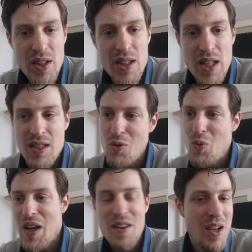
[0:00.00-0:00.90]
It has
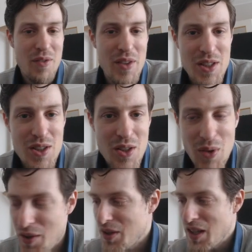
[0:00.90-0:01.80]
really nothing to do
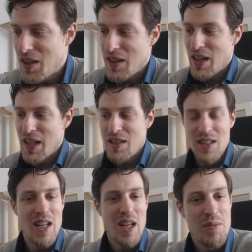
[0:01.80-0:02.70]
other than that, like the
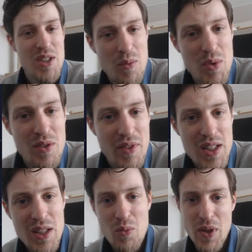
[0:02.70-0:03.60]
name is somewhat
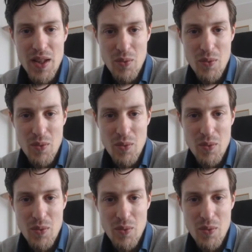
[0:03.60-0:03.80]
fitting with